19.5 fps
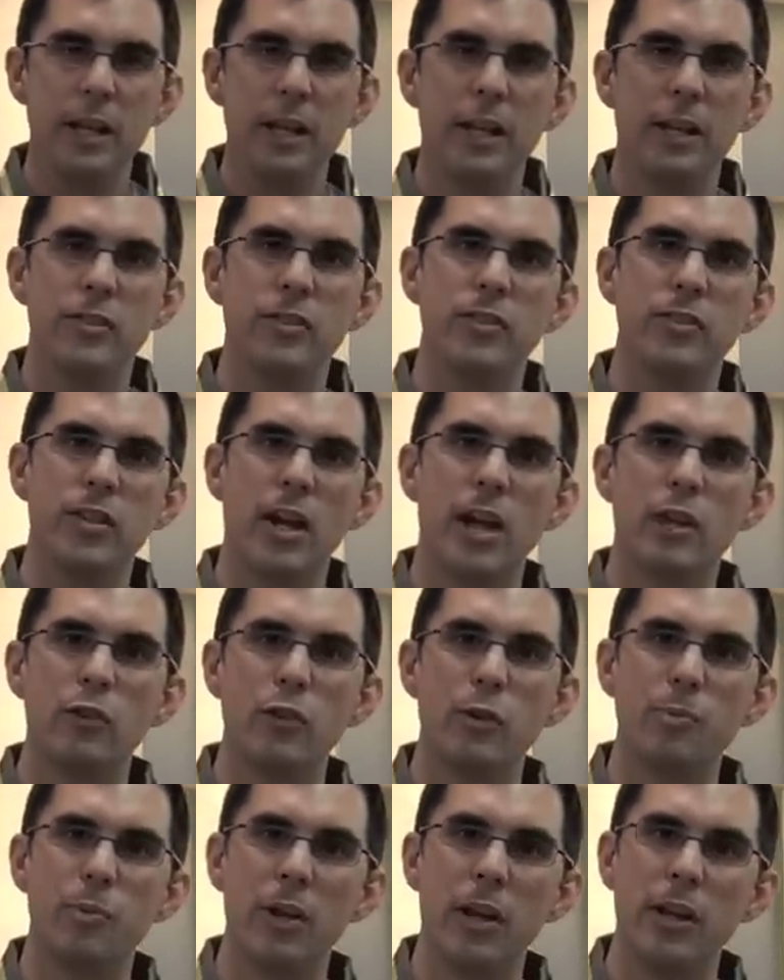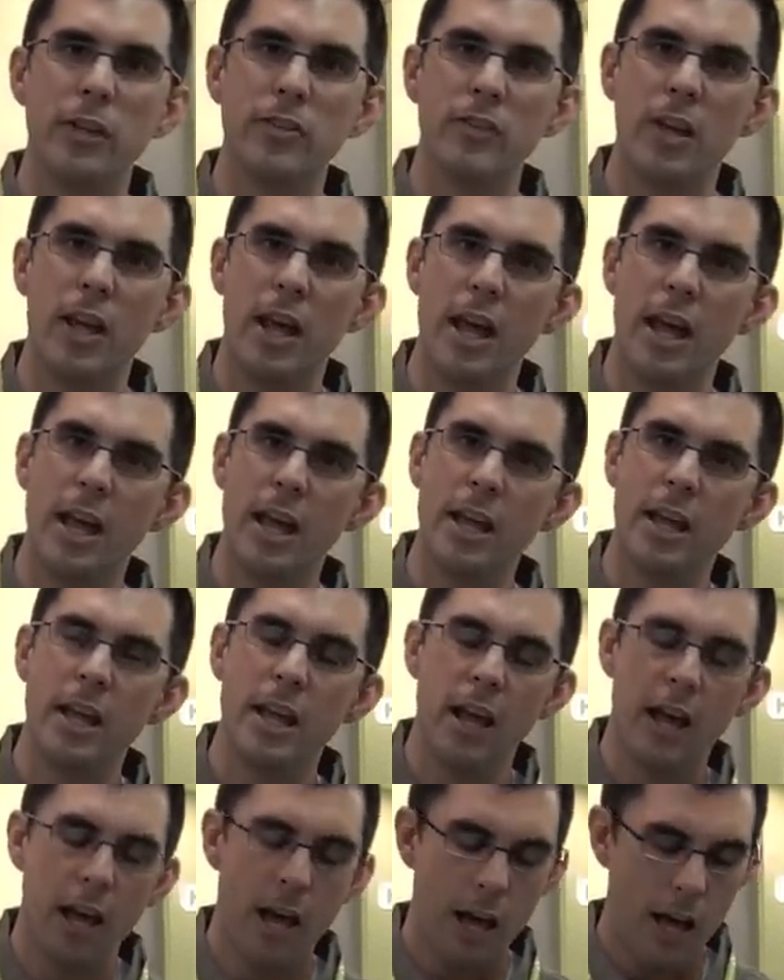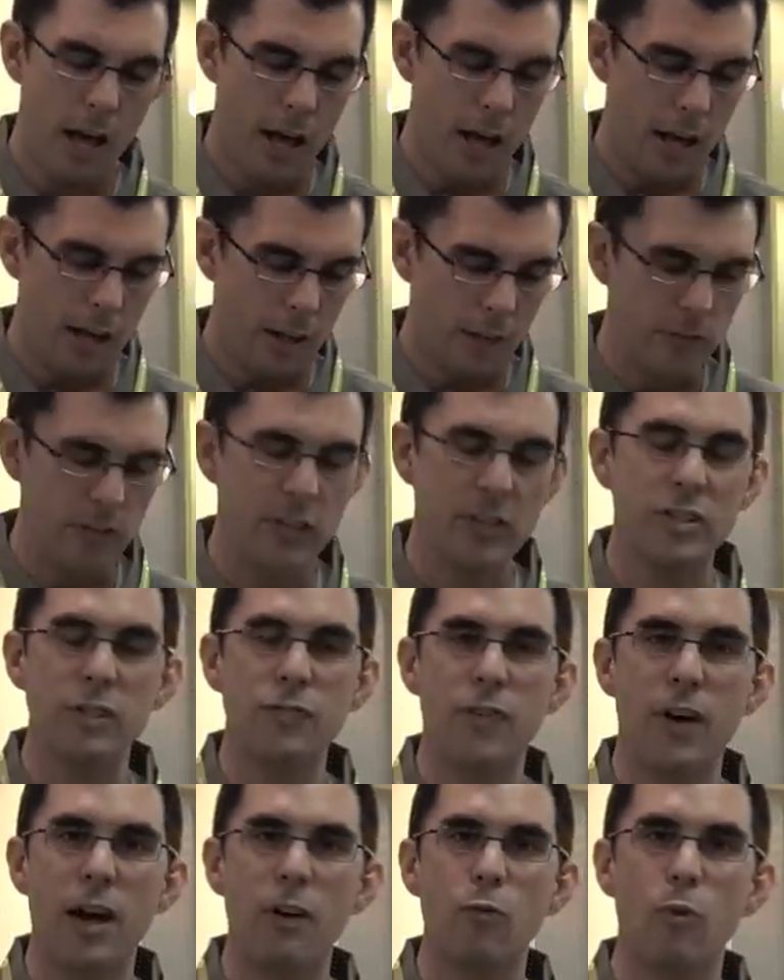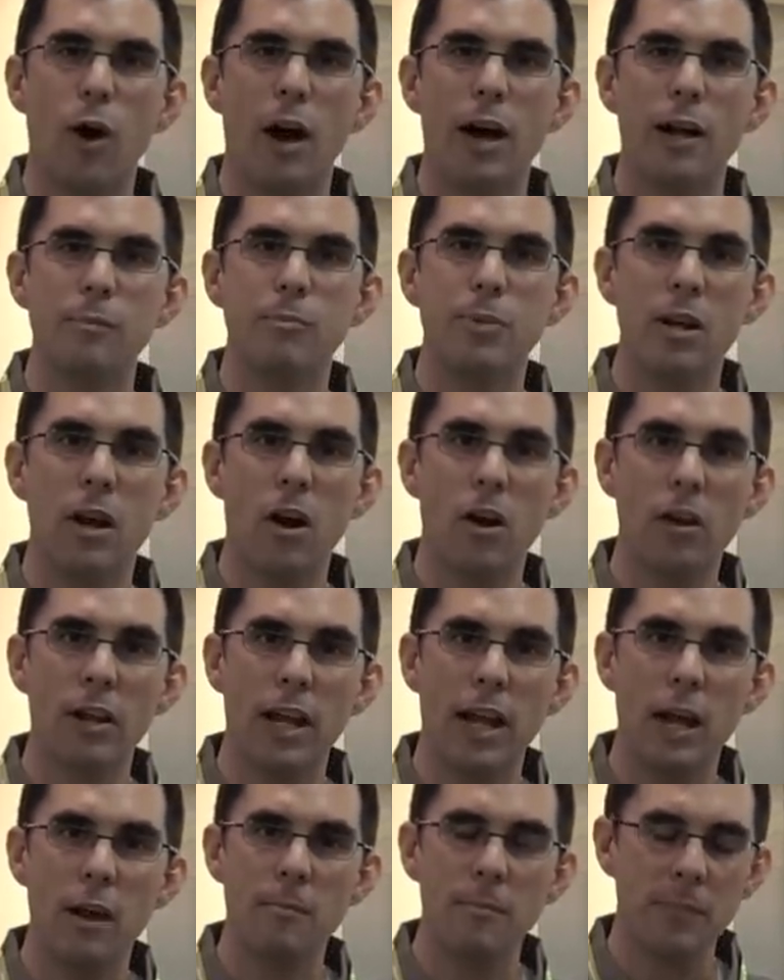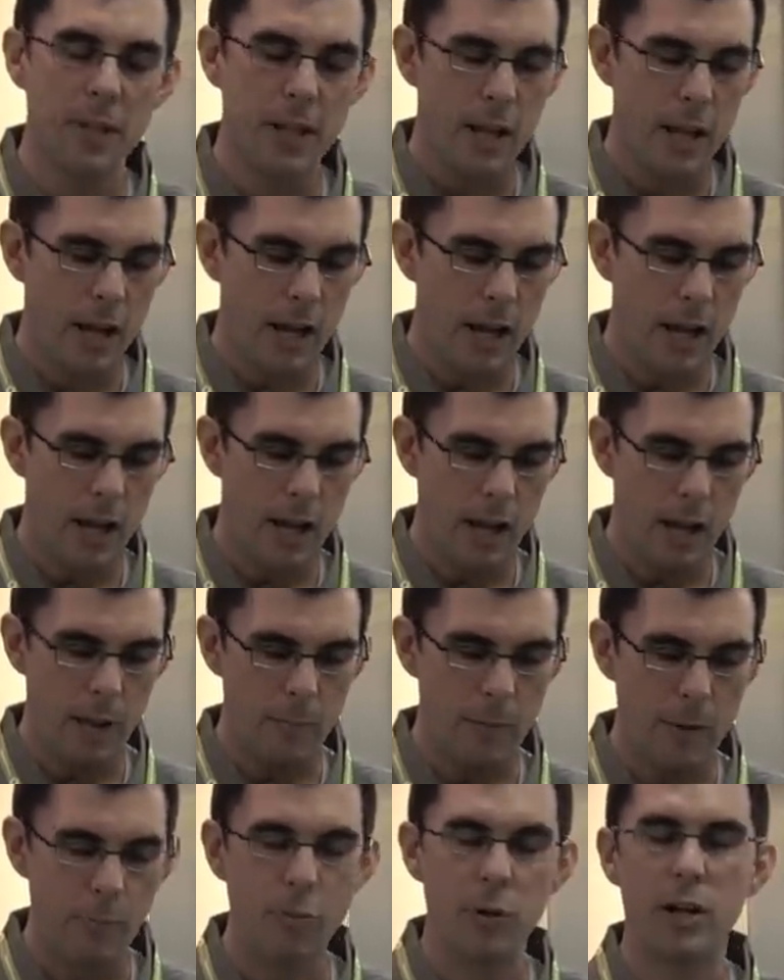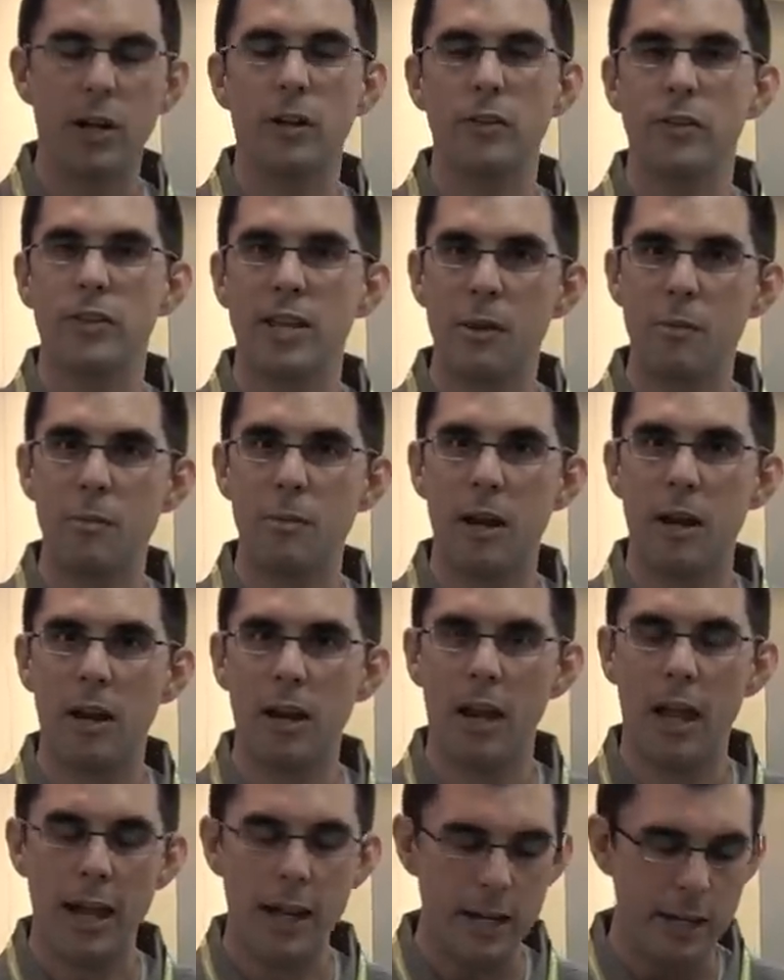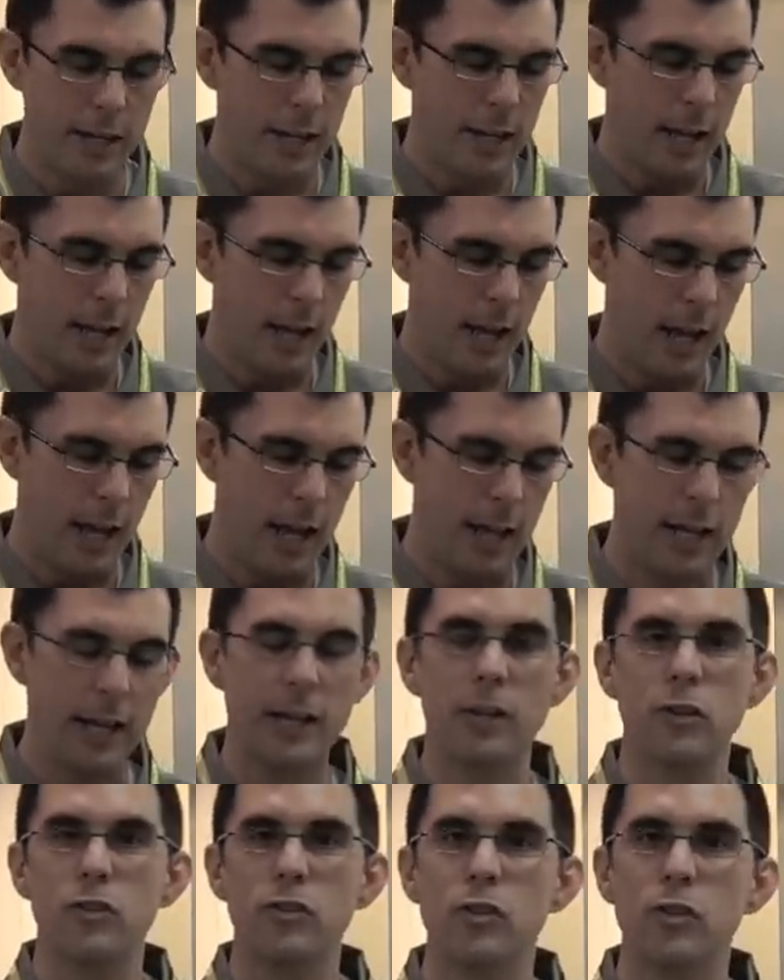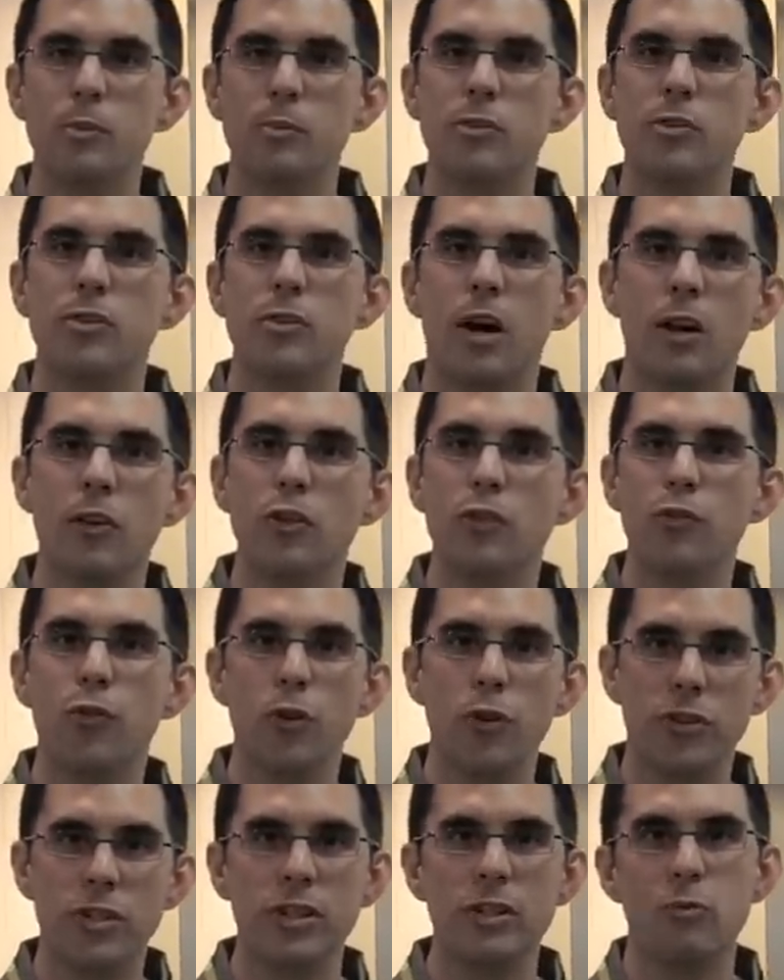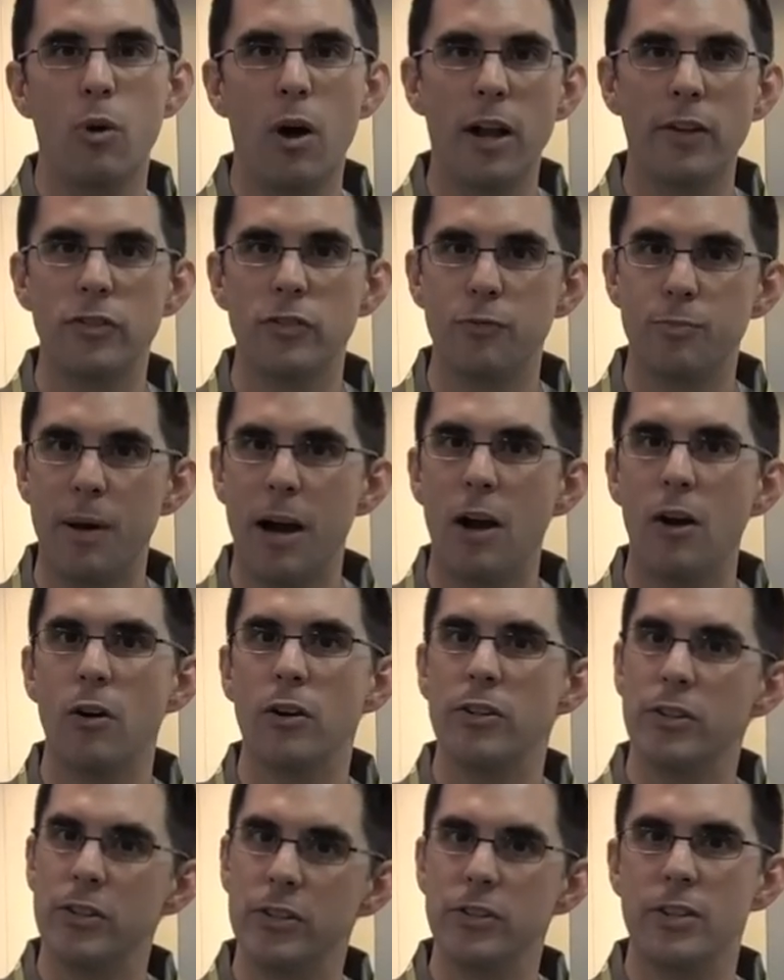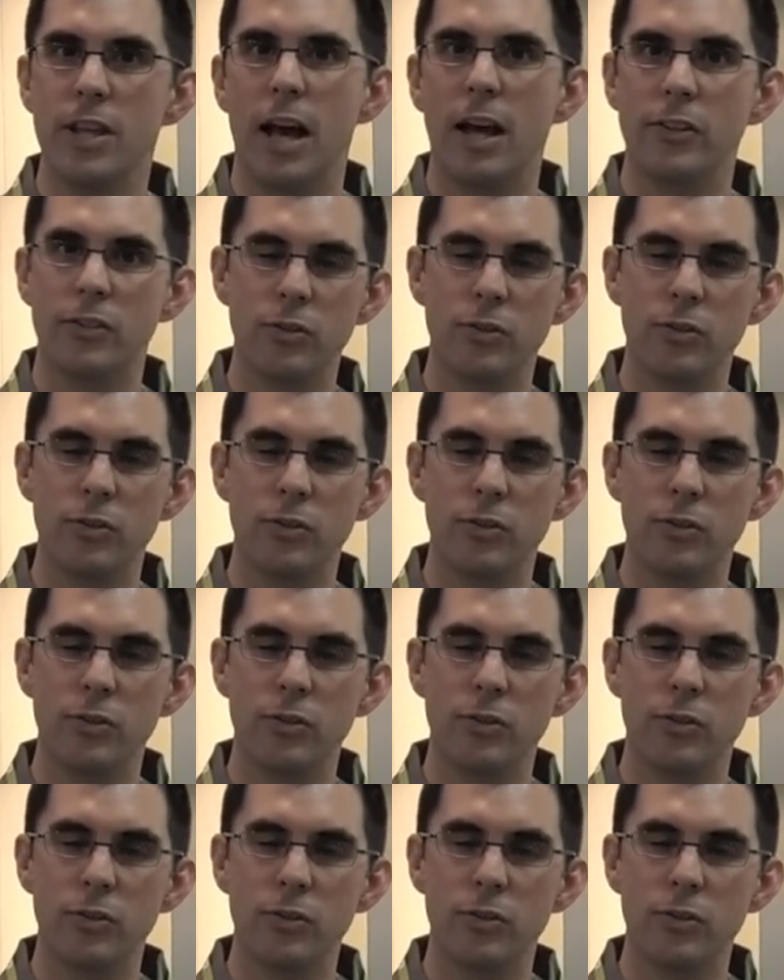It's designed to replace a 65-watt uh, ER lamp um, and put out the same amount of light, uh, and it consumes under 14 watts of power to do that.